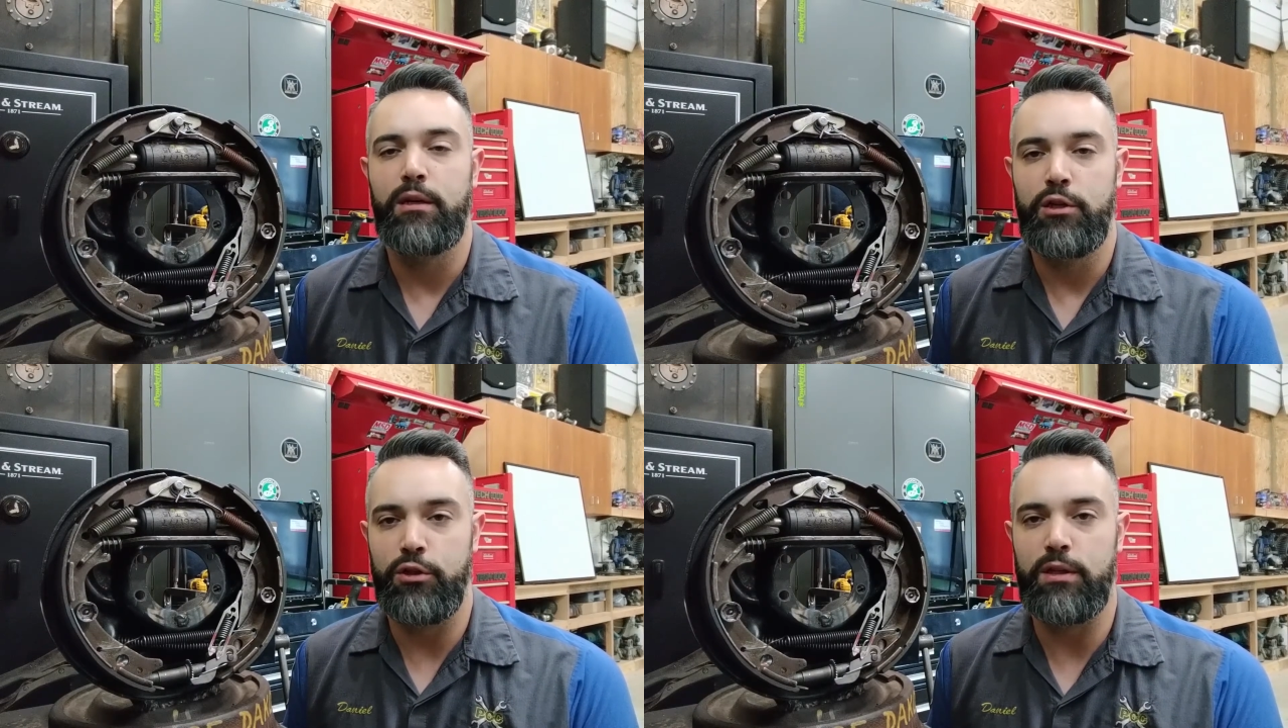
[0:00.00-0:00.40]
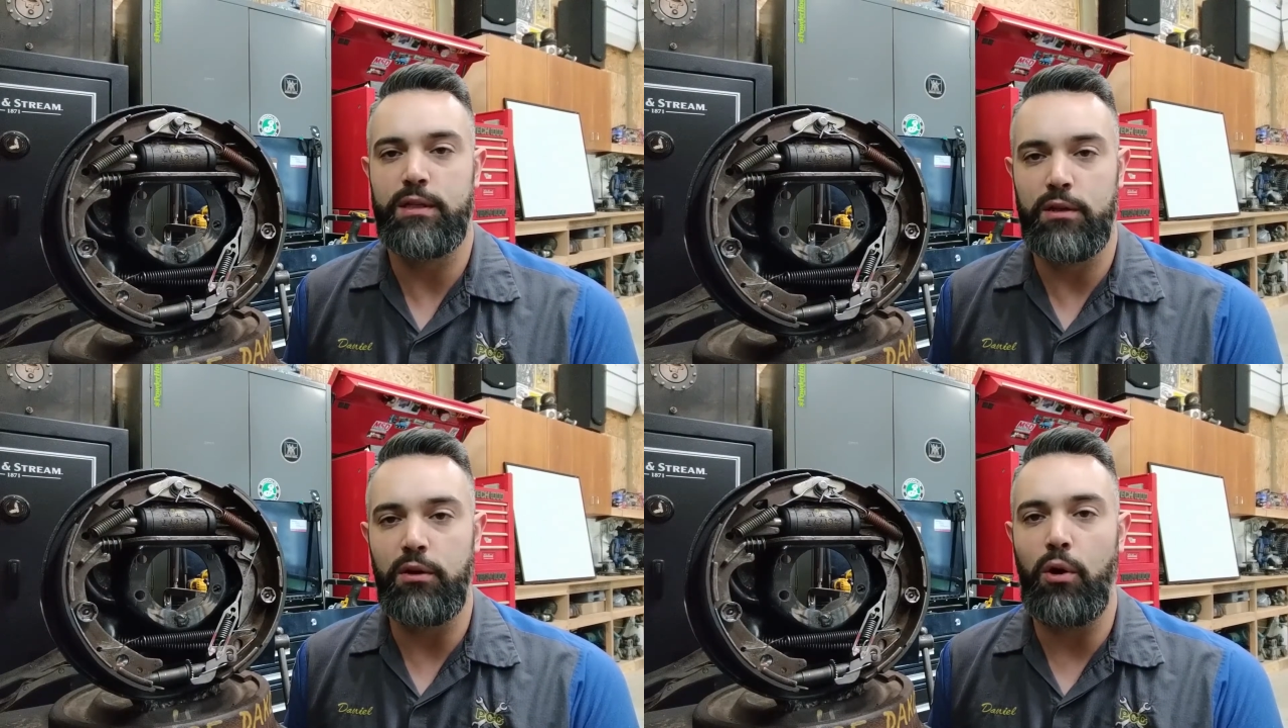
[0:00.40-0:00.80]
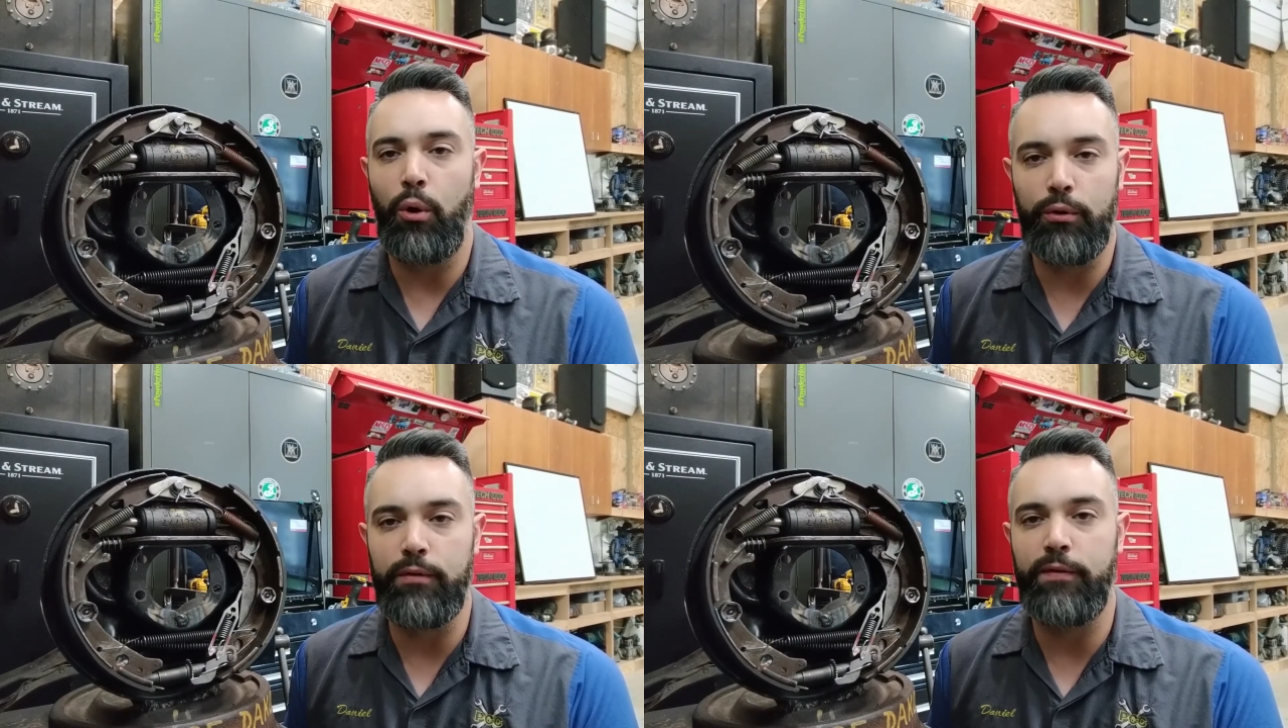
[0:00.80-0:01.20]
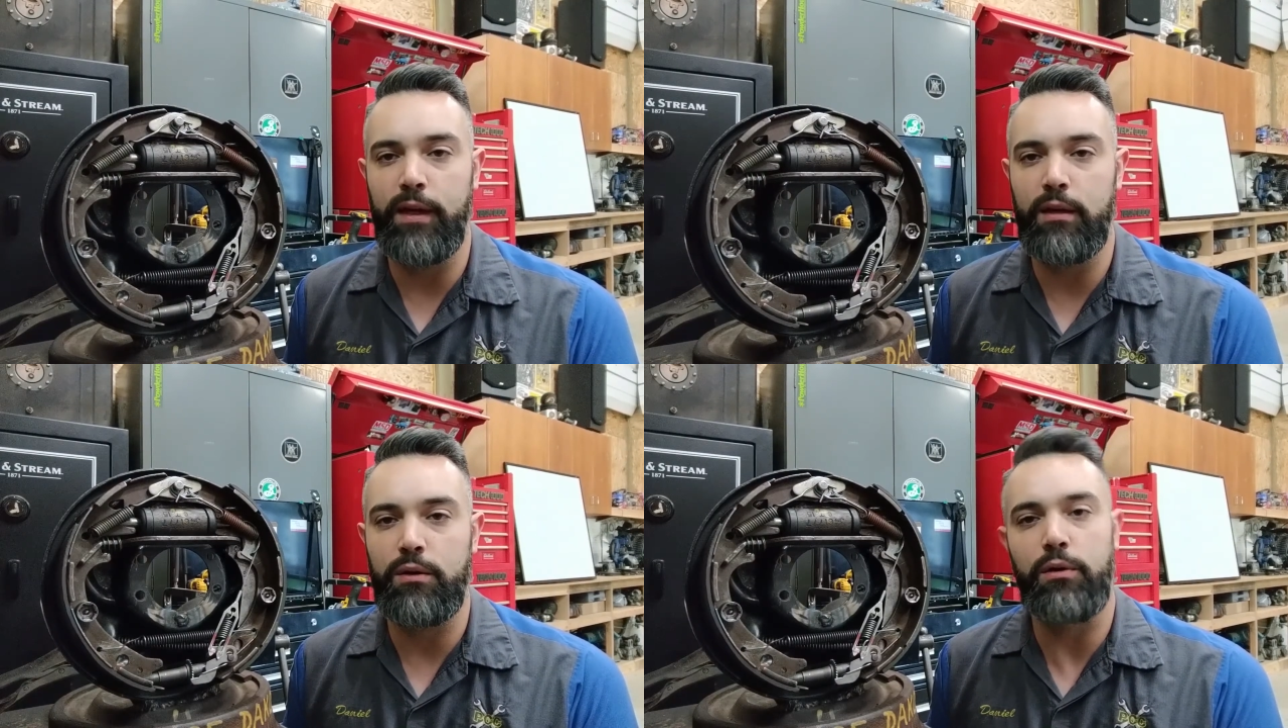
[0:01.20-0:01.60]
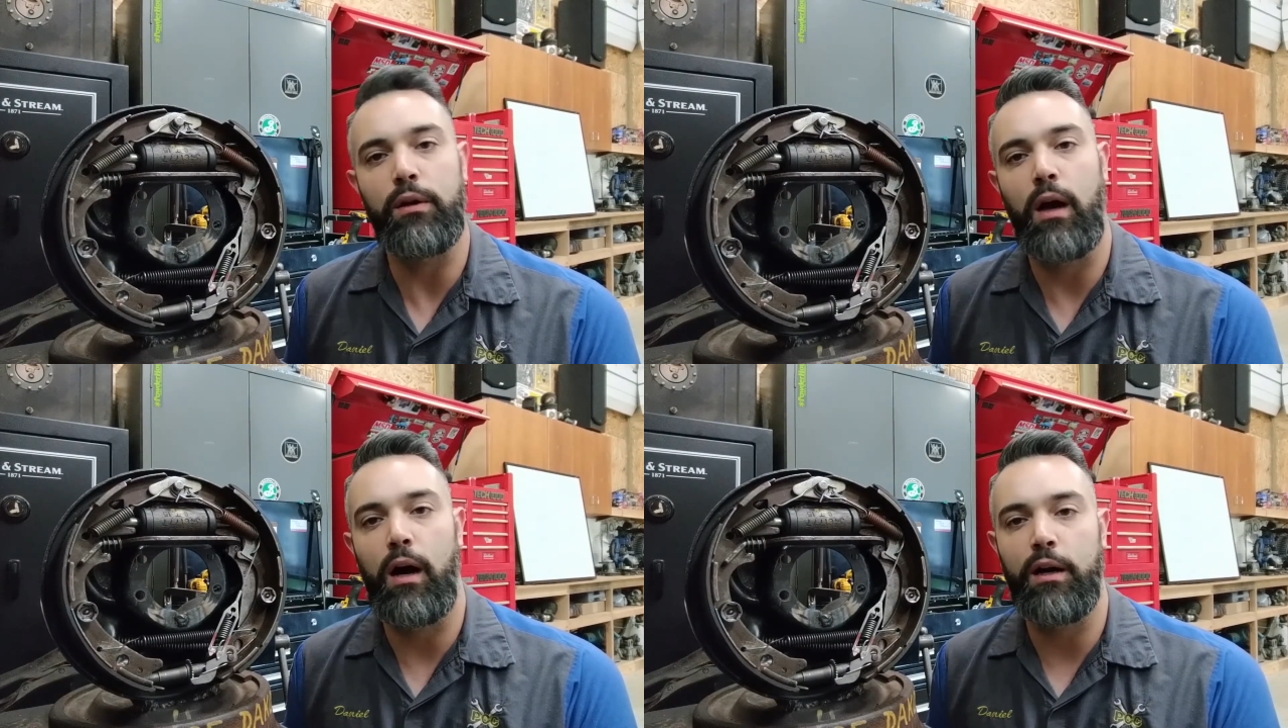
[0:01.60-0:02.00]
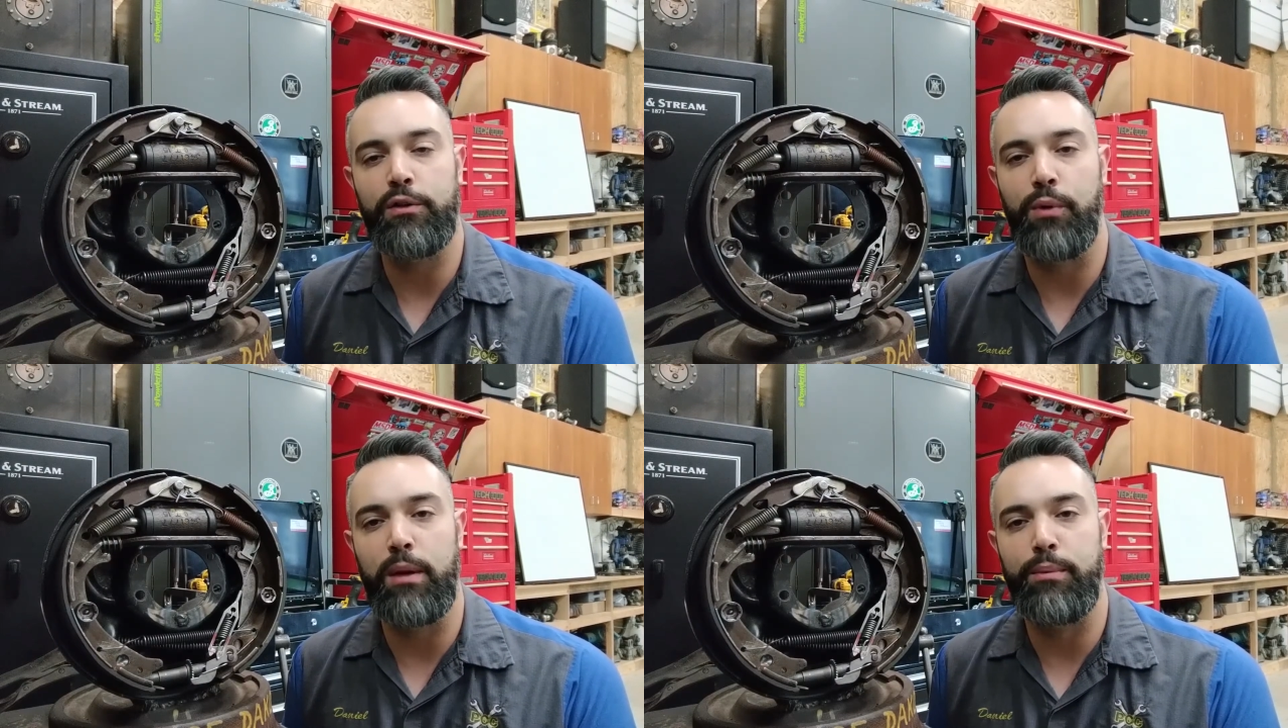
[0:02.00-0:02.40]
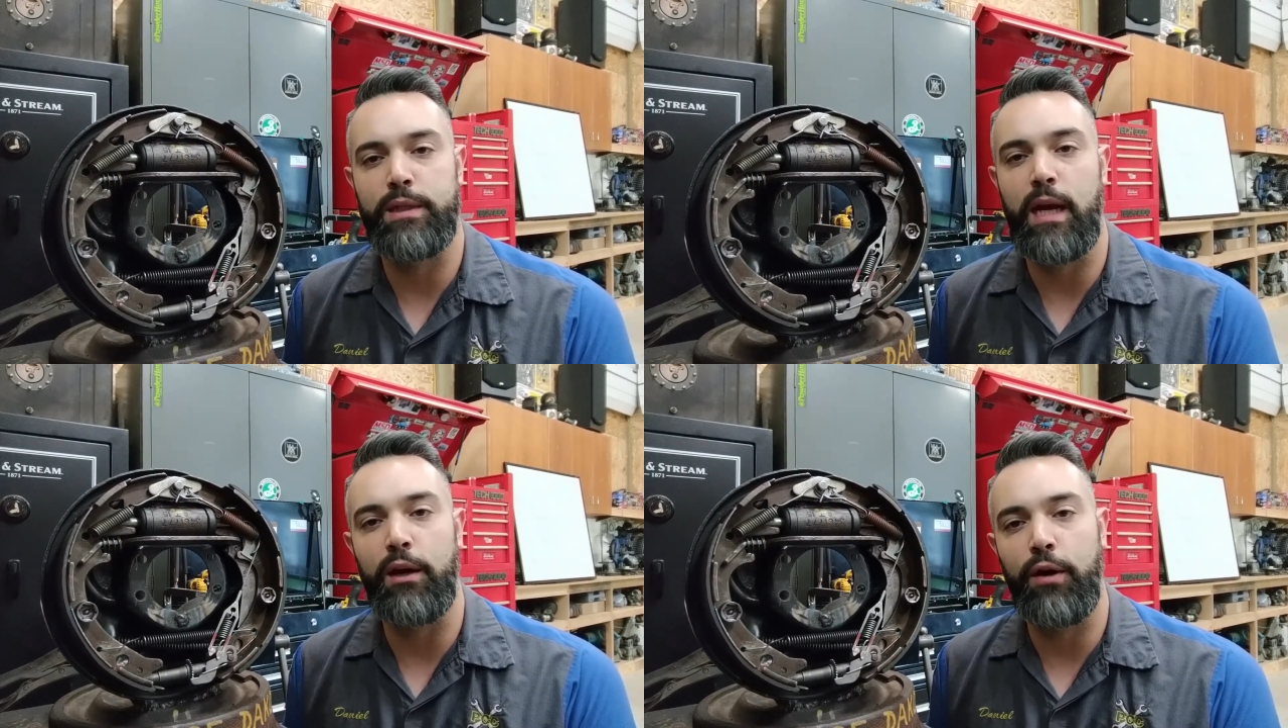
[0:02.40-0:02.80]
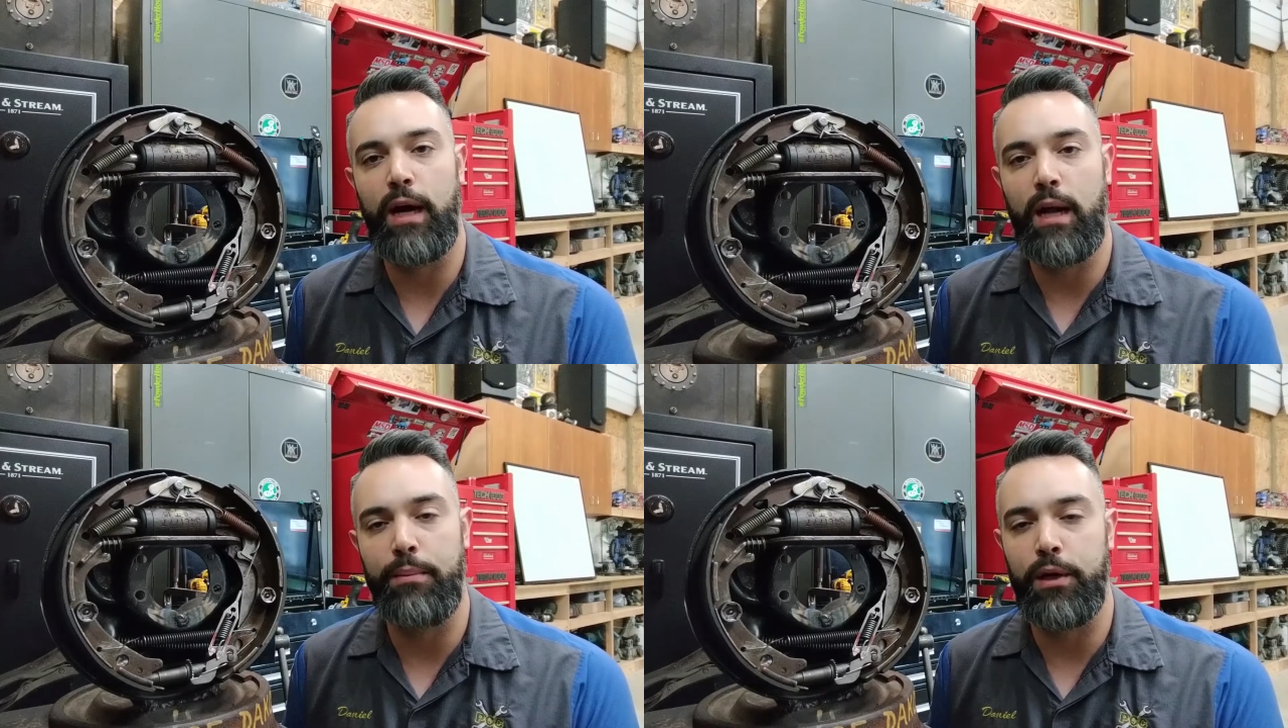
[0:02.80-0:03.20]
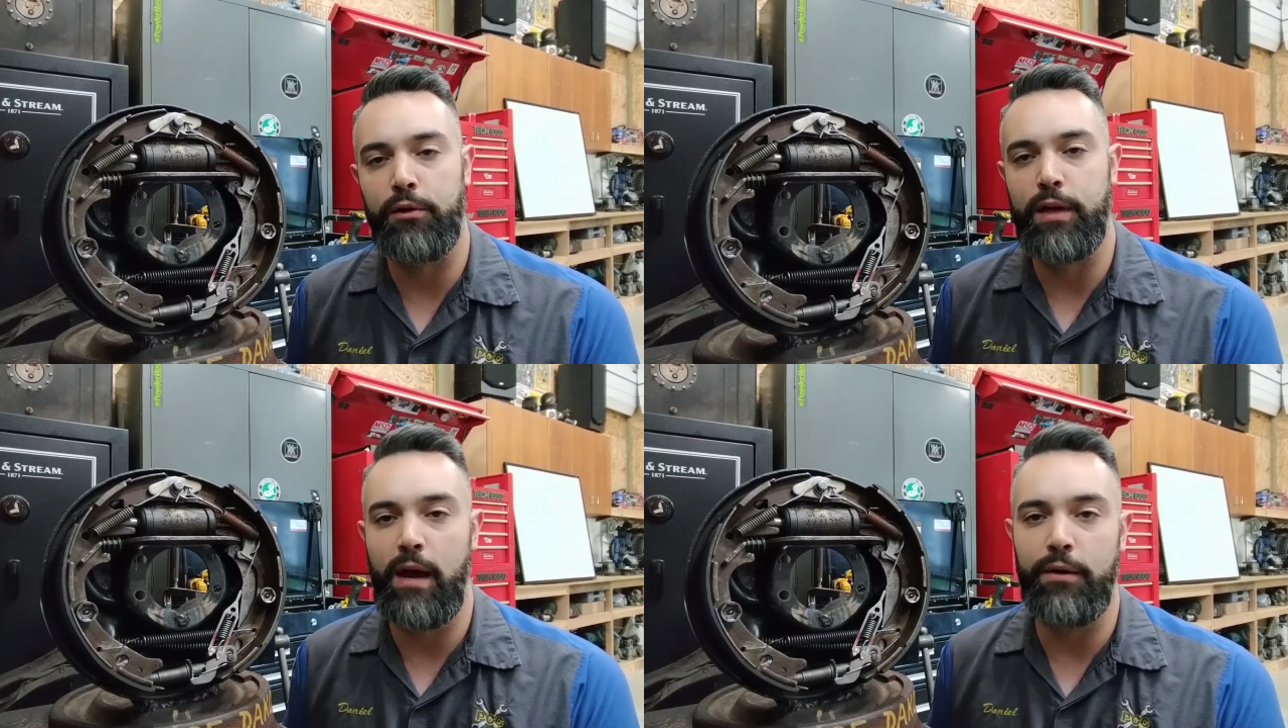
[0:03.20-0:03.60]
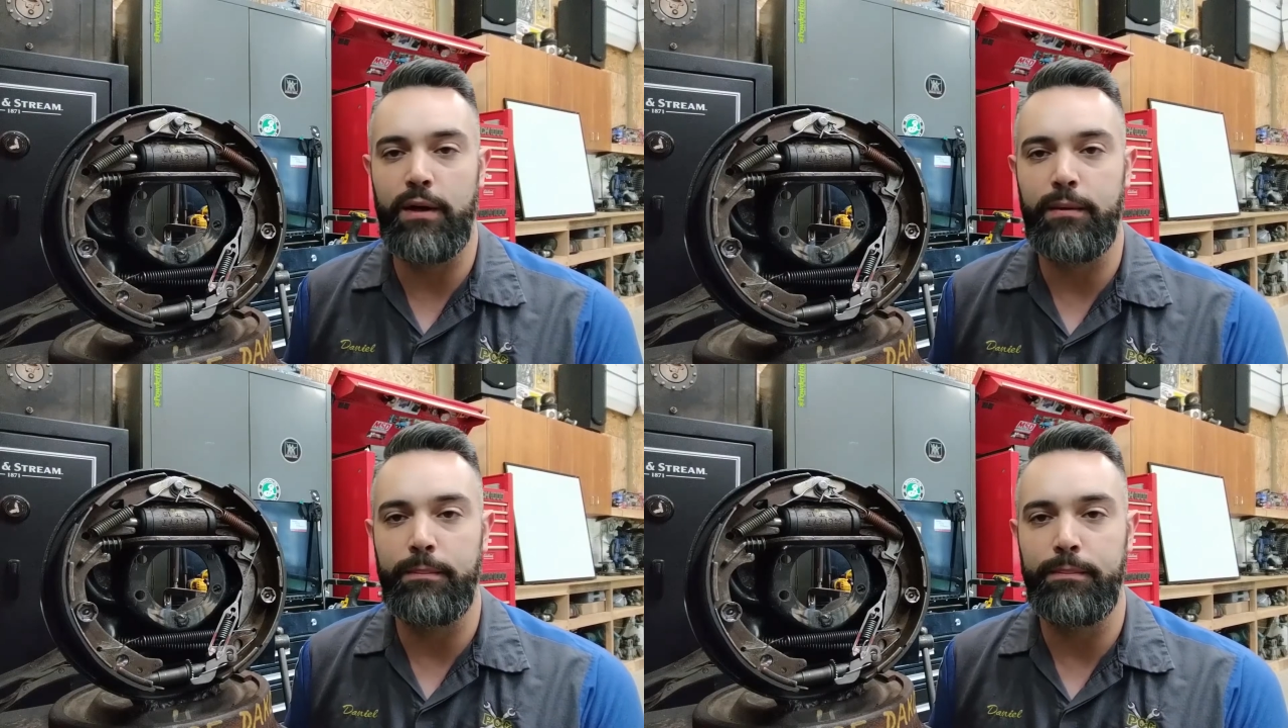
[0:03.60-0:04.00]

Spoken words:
should still hold the vehicle on a 20% grade uphill or downhill.